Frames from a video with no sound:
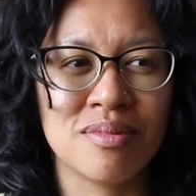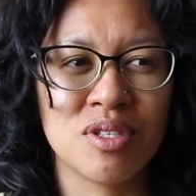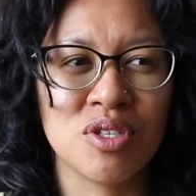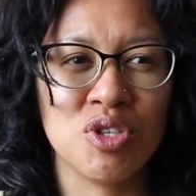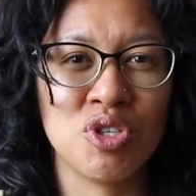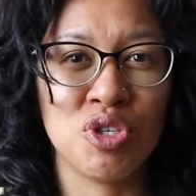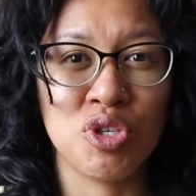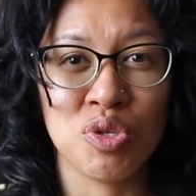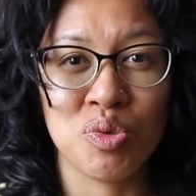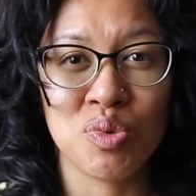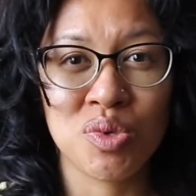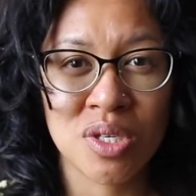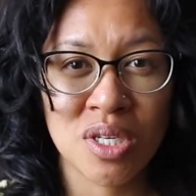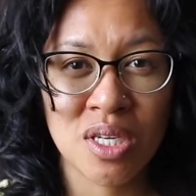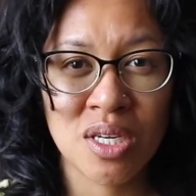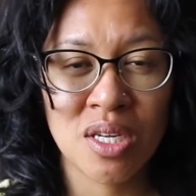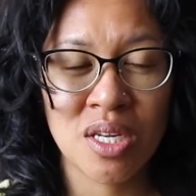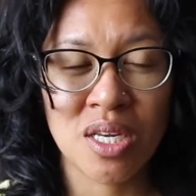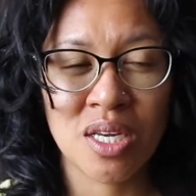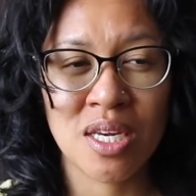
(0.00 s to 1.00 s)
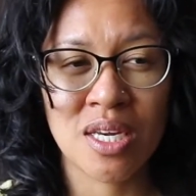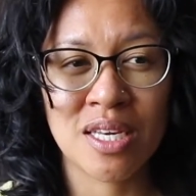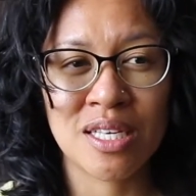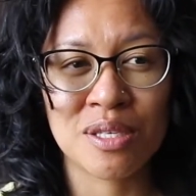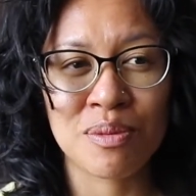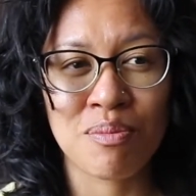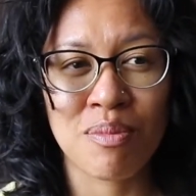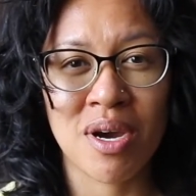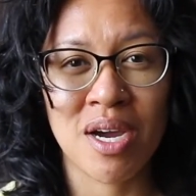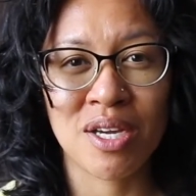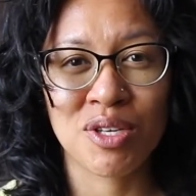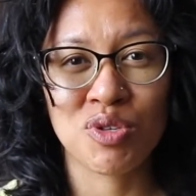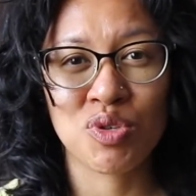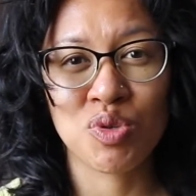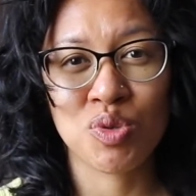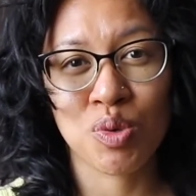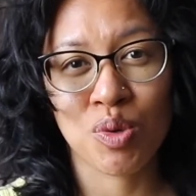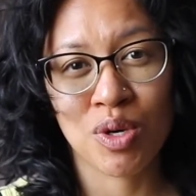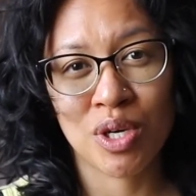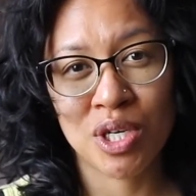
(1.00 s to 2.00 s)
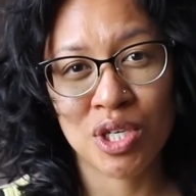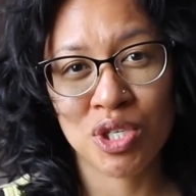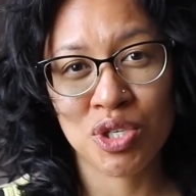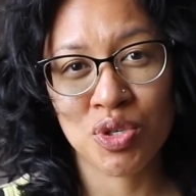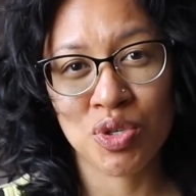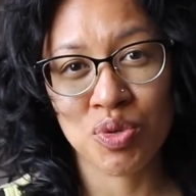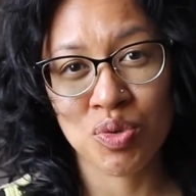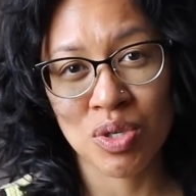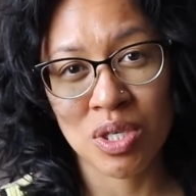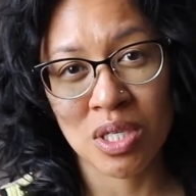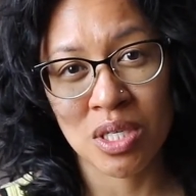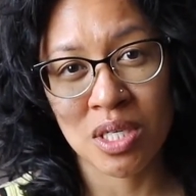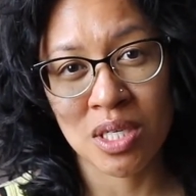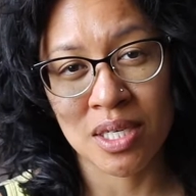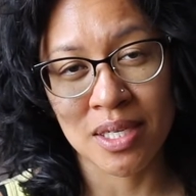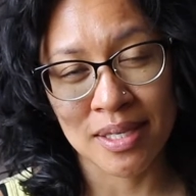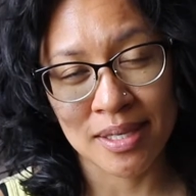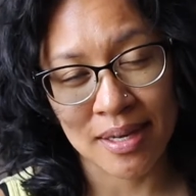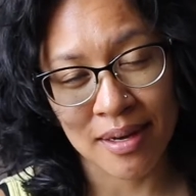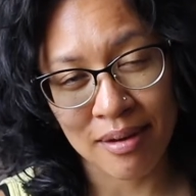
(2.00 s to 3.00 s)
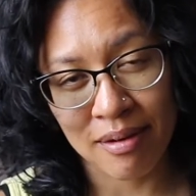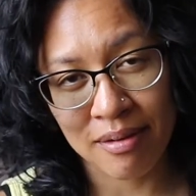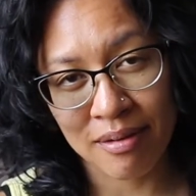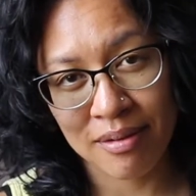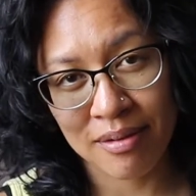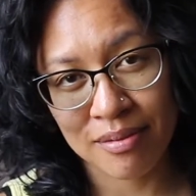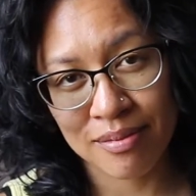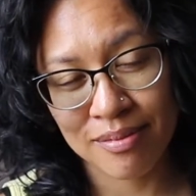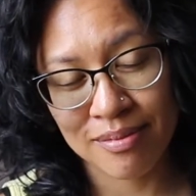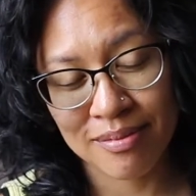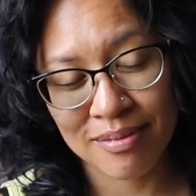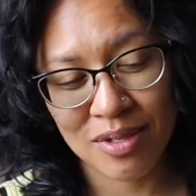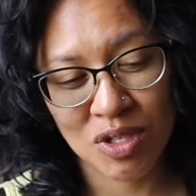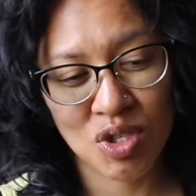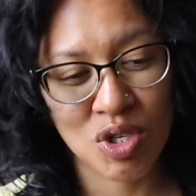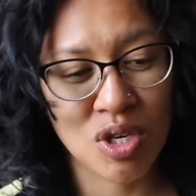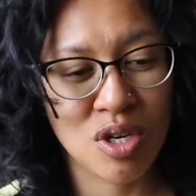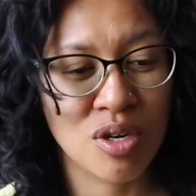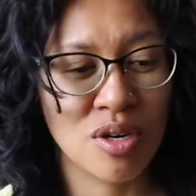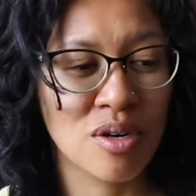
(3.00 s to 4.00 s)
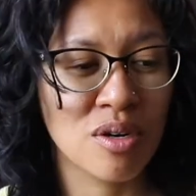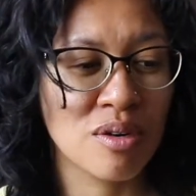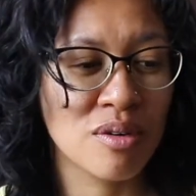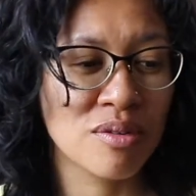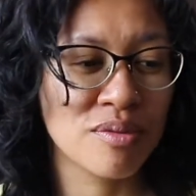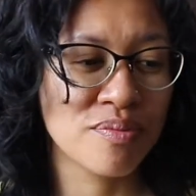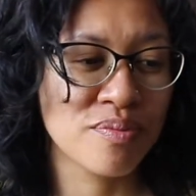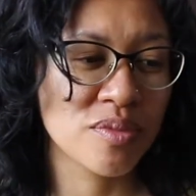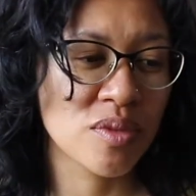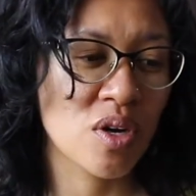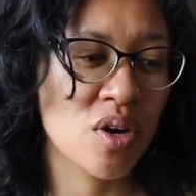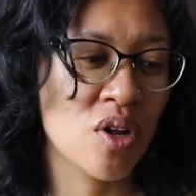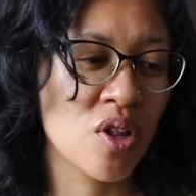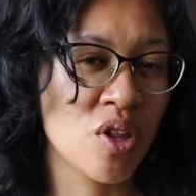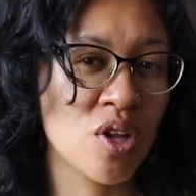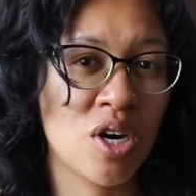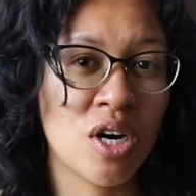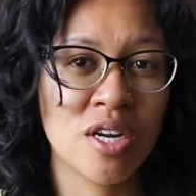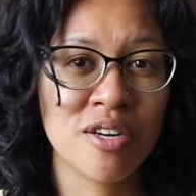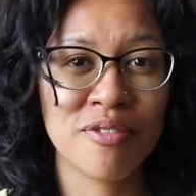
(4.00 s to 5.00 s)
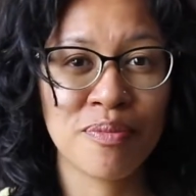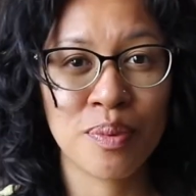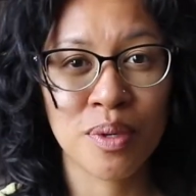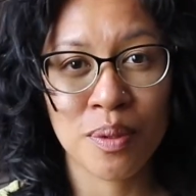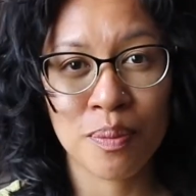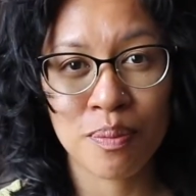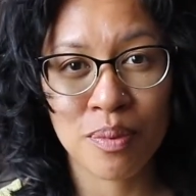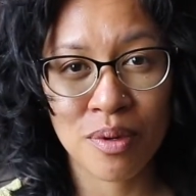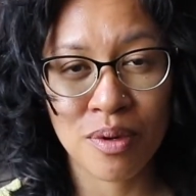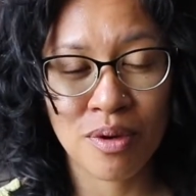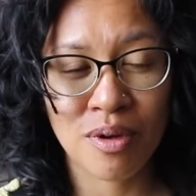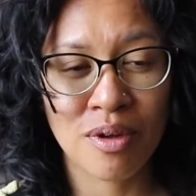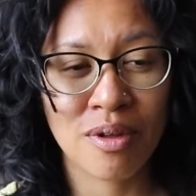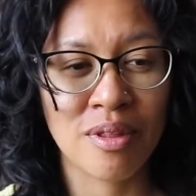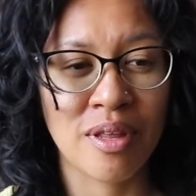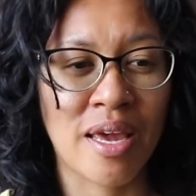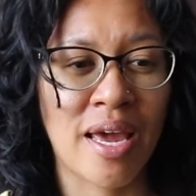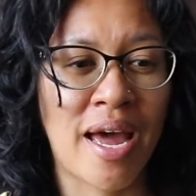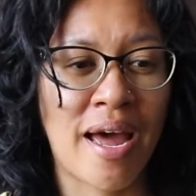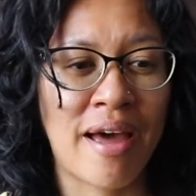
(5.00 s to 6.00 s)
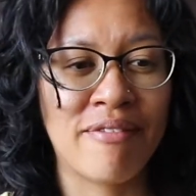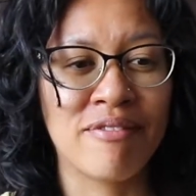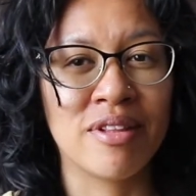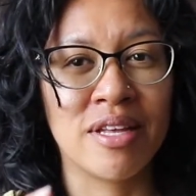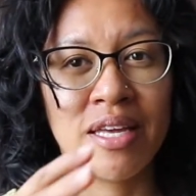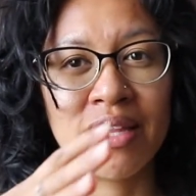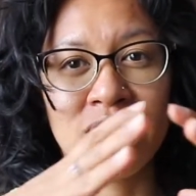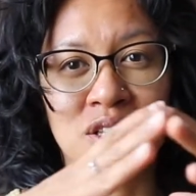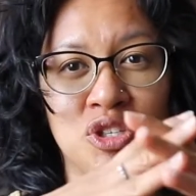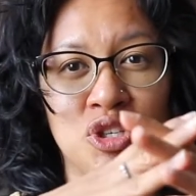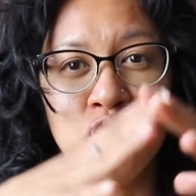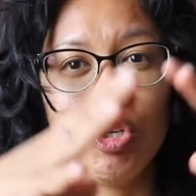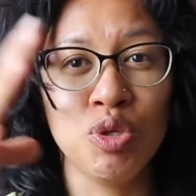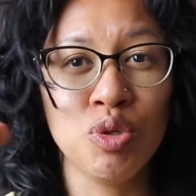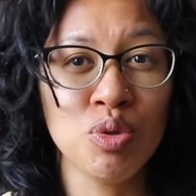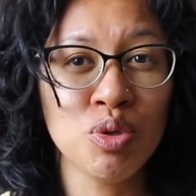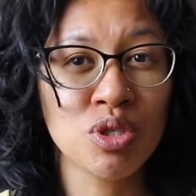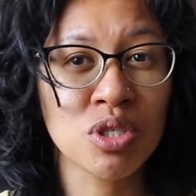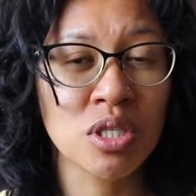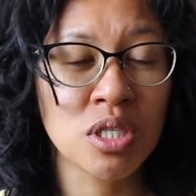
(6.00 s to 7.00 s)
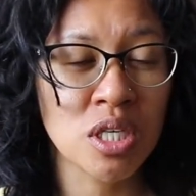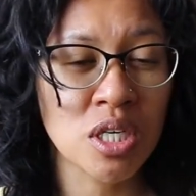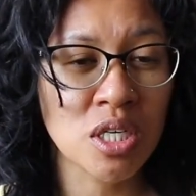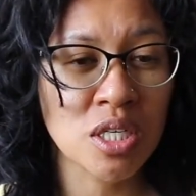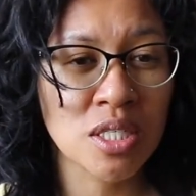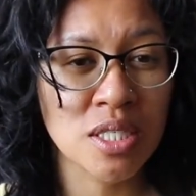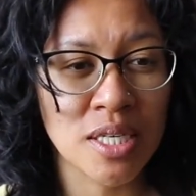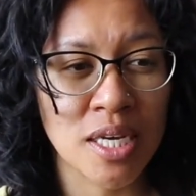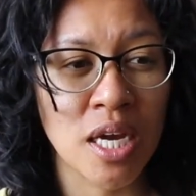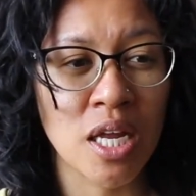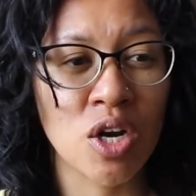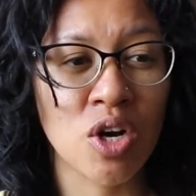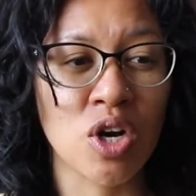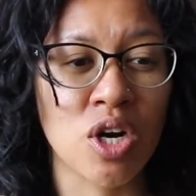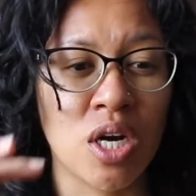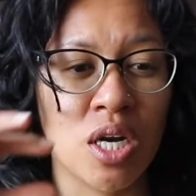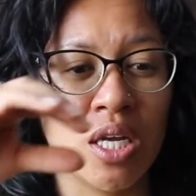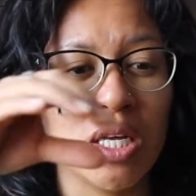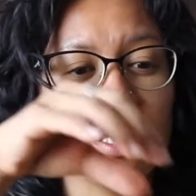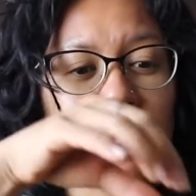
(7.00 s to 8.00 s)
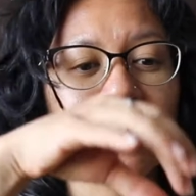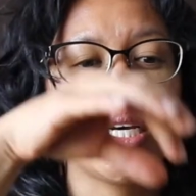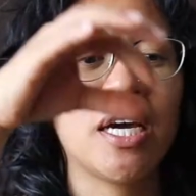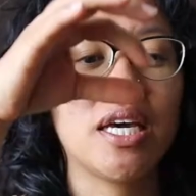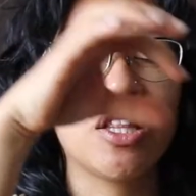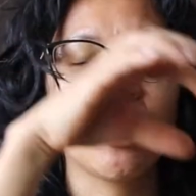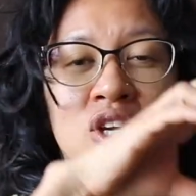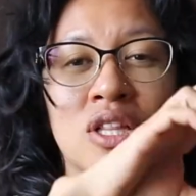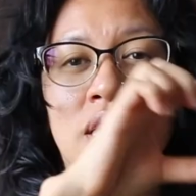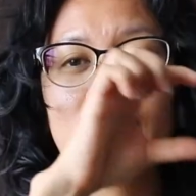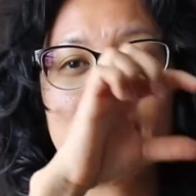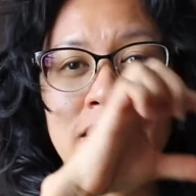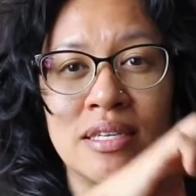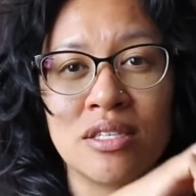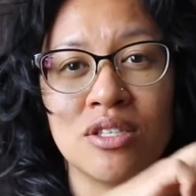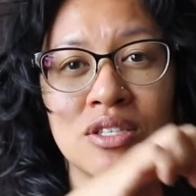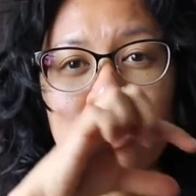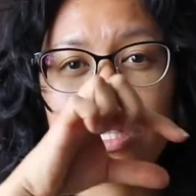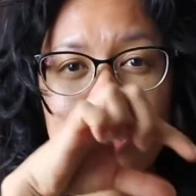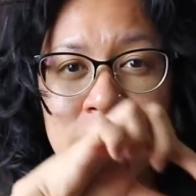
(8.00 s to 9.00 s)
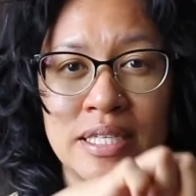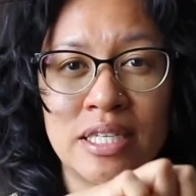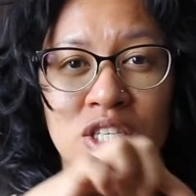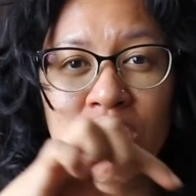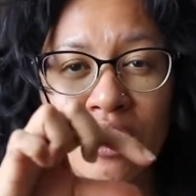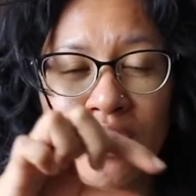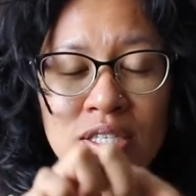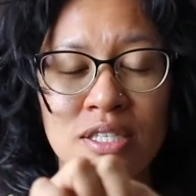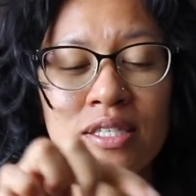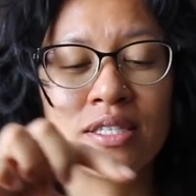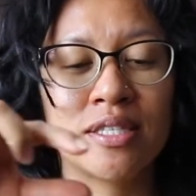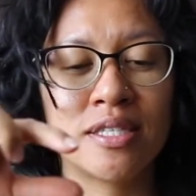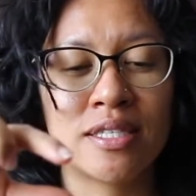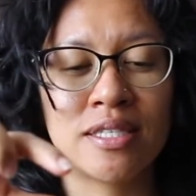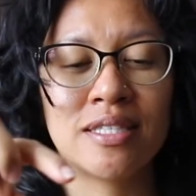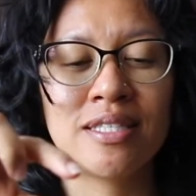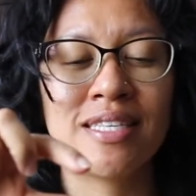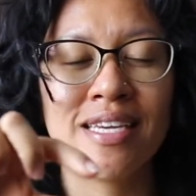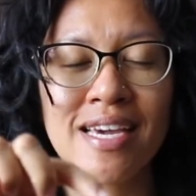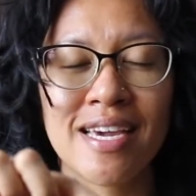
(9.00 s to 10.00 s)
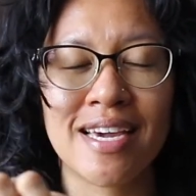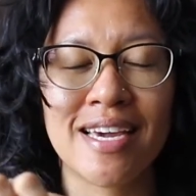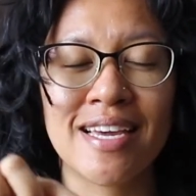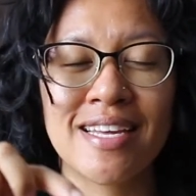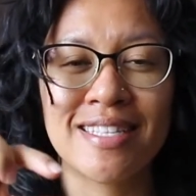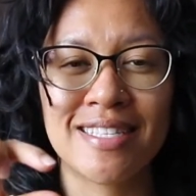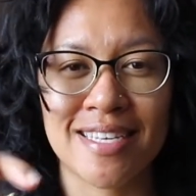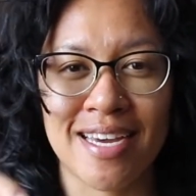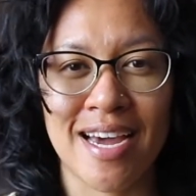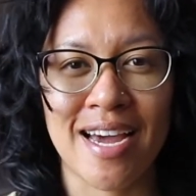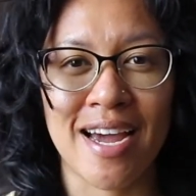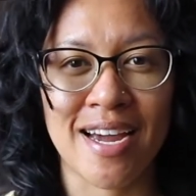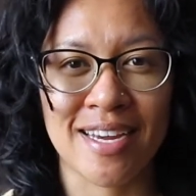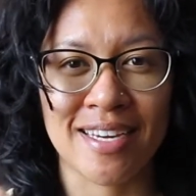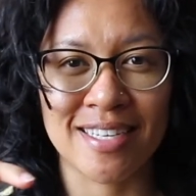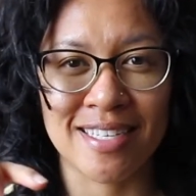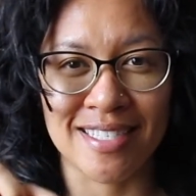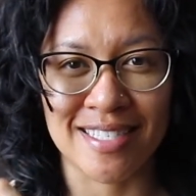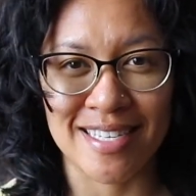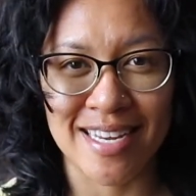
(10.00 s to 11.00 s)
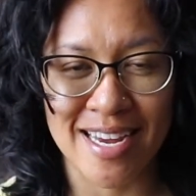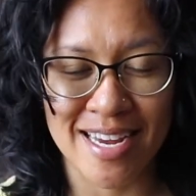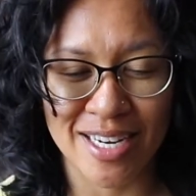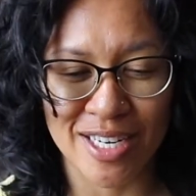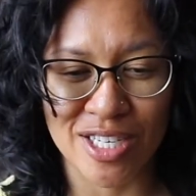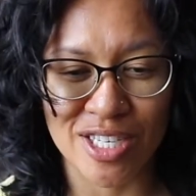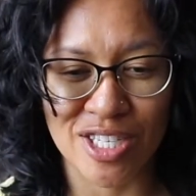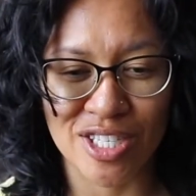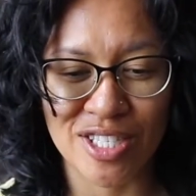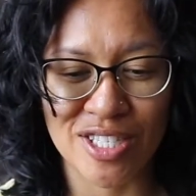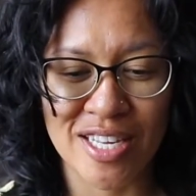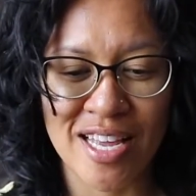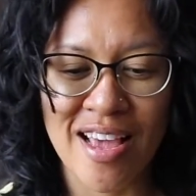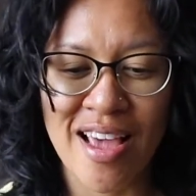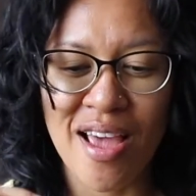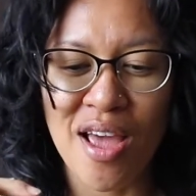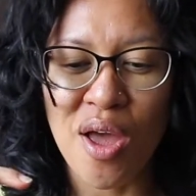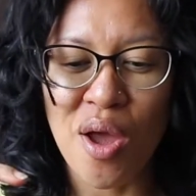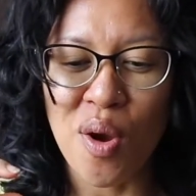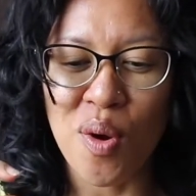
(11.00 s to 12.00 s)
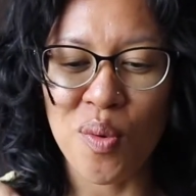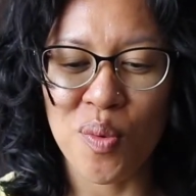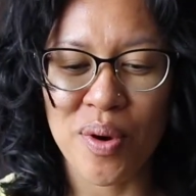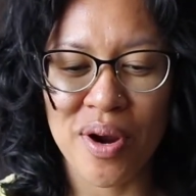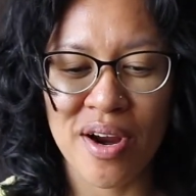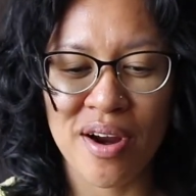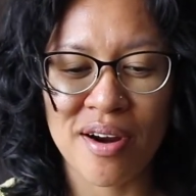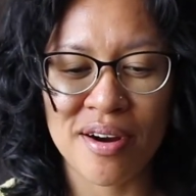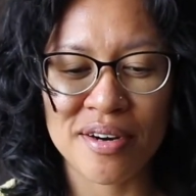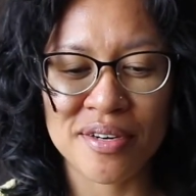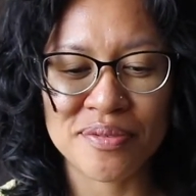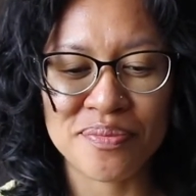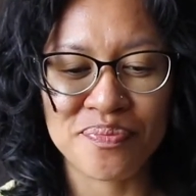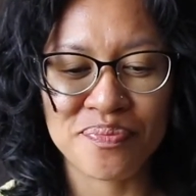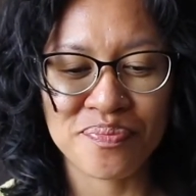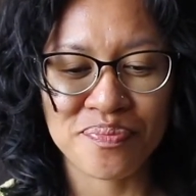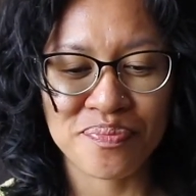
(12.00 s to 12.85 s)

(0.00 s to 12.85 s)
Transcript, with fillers: use it is my storage drill container so a lot of people they have like this huge clear container and inside they're like little clear tic tac containers where